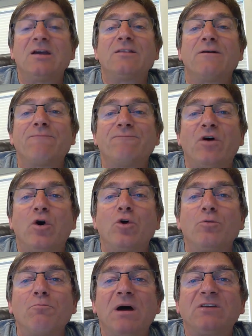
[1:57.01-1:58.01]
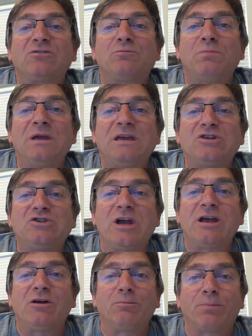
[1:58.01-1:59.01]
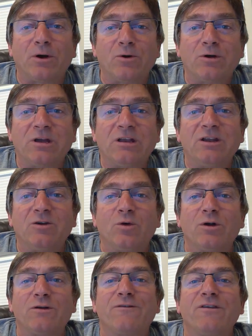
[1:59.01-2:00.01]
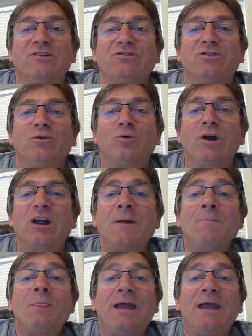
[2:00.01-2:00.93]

the phone must be jailbroken in order for this to work,